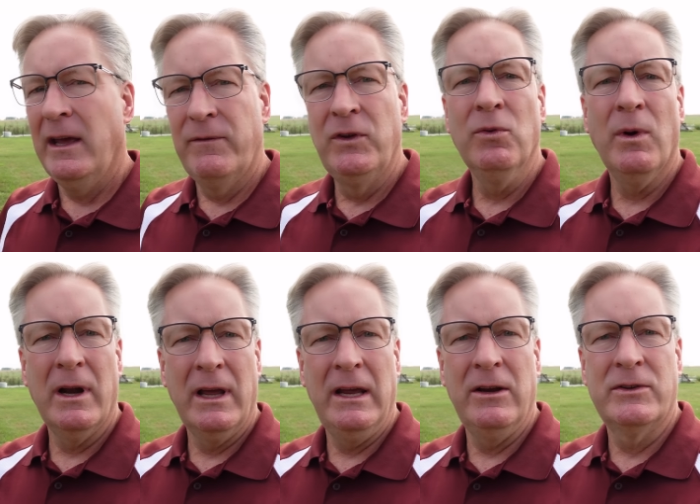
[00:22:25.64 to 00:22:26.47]
If you
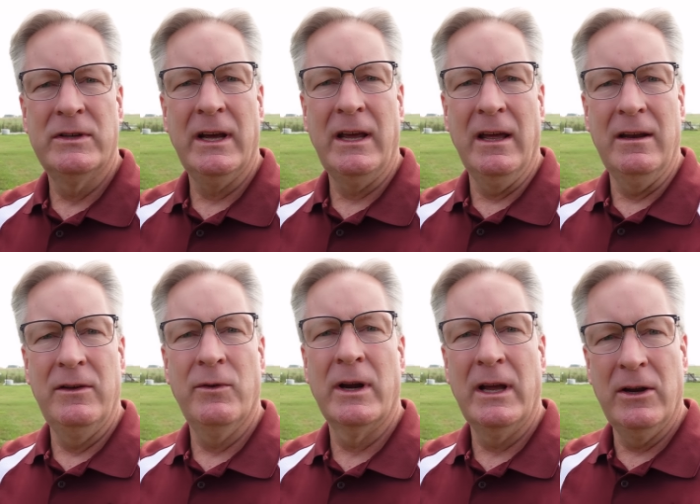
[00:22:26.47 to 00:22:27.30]
want to get your ticket,
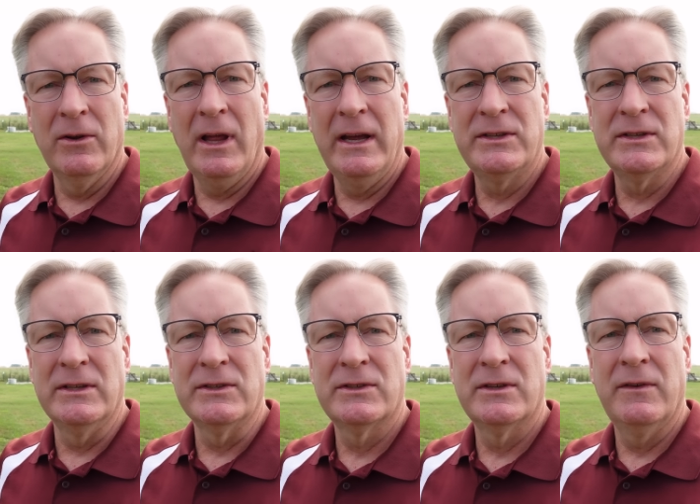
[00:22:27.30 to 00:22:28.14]
you want to get your
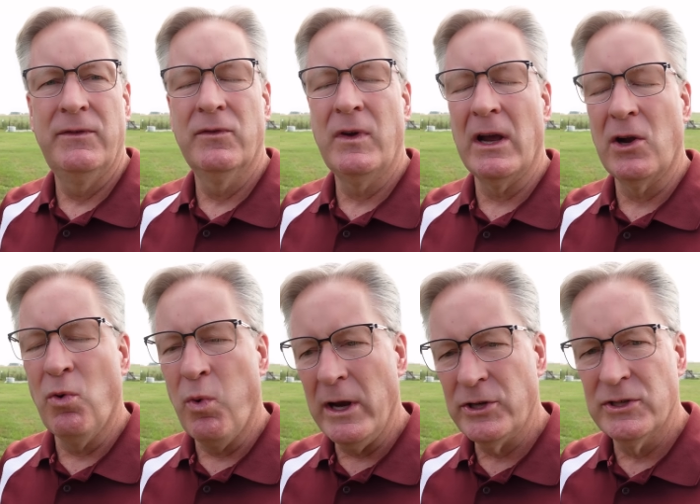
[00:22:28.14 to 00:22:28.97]
license, if you've got
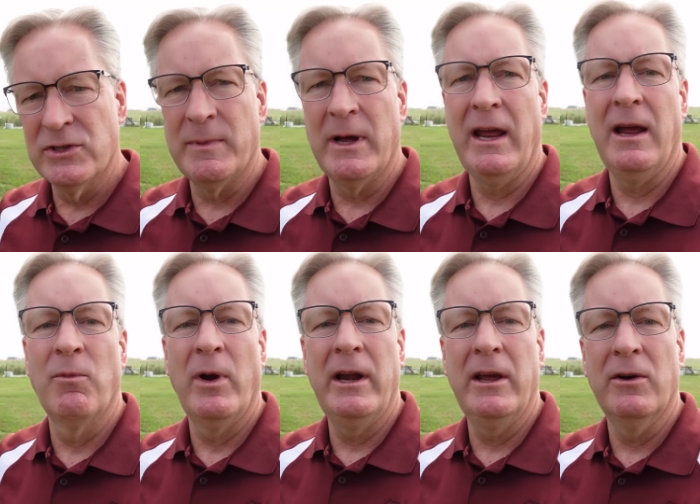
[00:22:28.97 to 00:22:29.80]
questions about
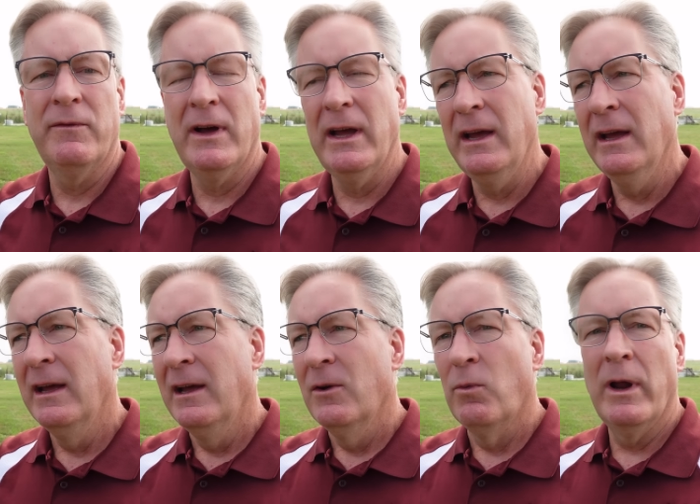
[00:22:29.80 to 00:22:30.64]
ham radio, if I
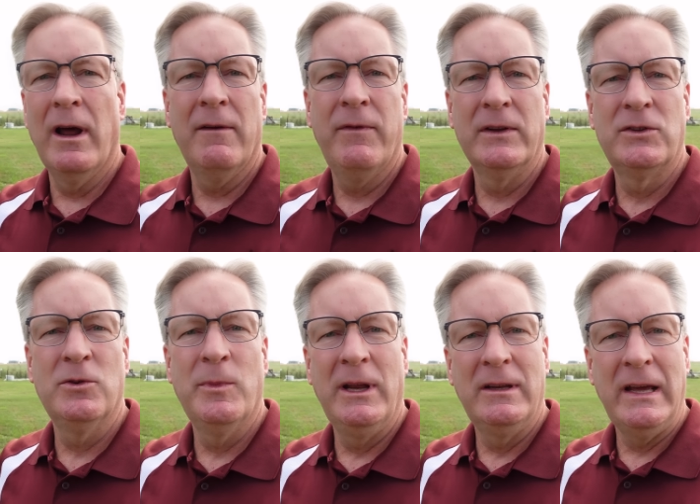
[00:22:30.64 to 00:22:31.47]
went off on
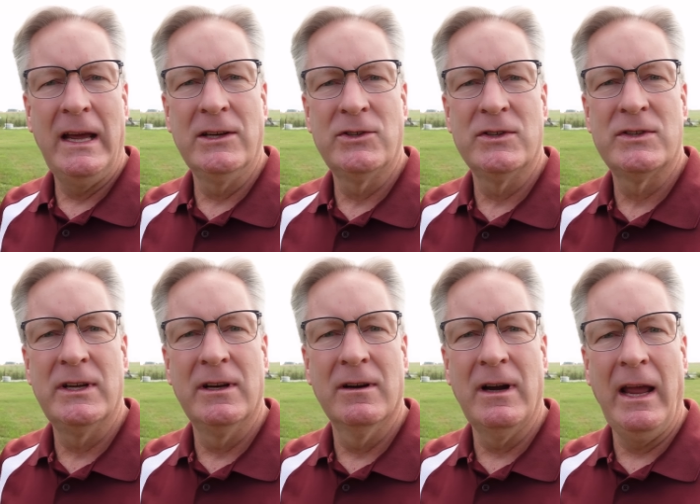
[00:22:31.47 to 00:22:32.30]
too many tangents
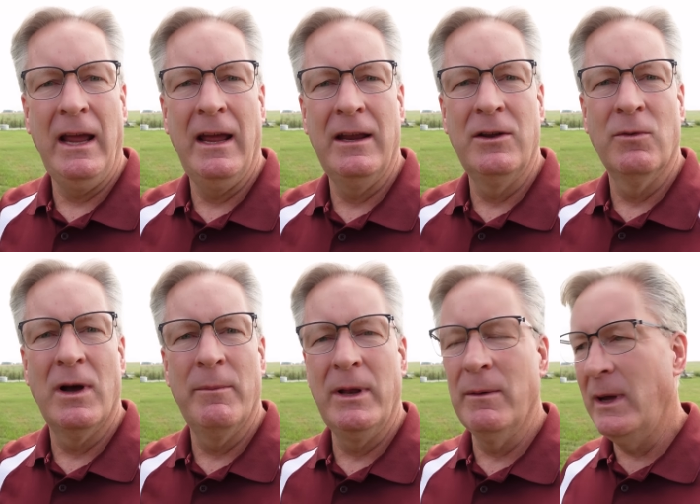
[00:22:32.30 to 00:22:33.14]
here and you
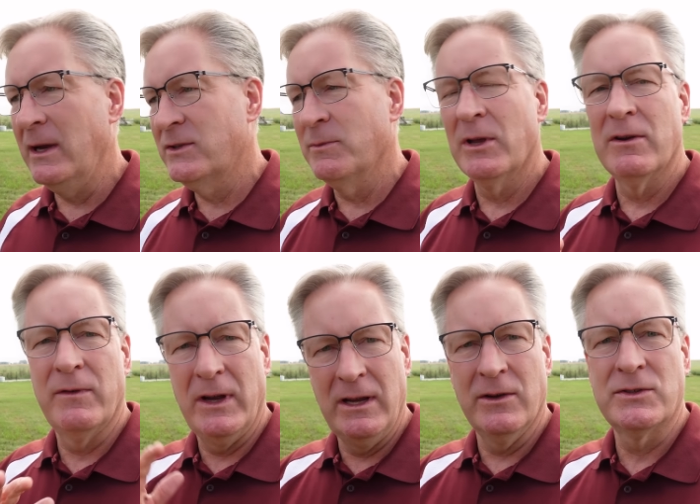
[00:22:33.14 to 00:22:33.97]
want me to make some other
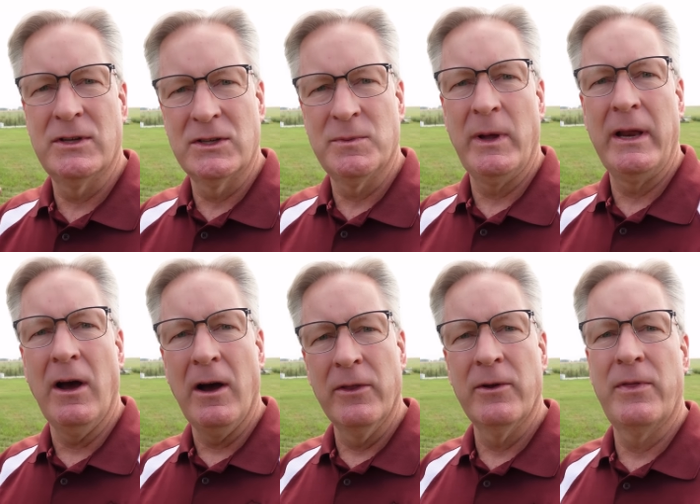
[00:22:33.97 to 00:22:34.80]
videos to explain
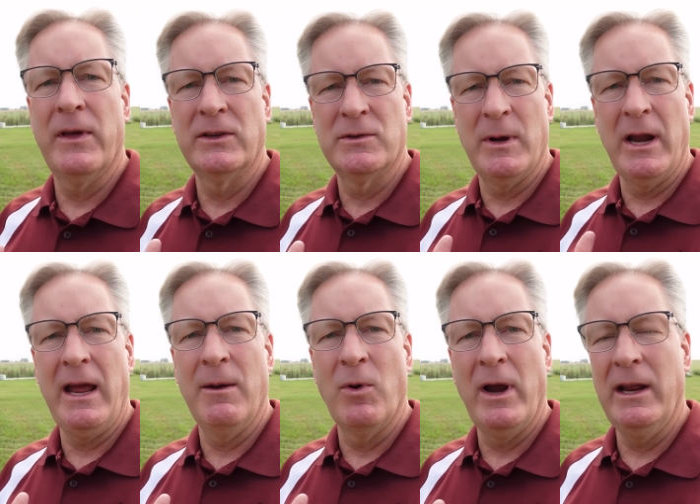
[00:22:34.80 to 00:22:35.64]
other things about
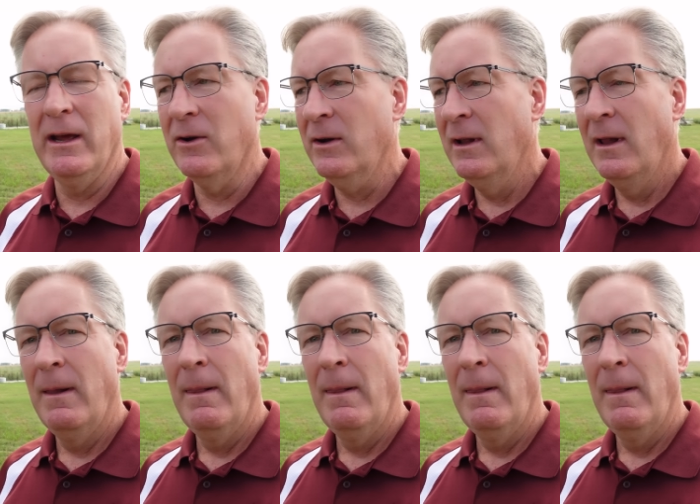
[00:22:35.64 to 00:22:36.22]
ham radio,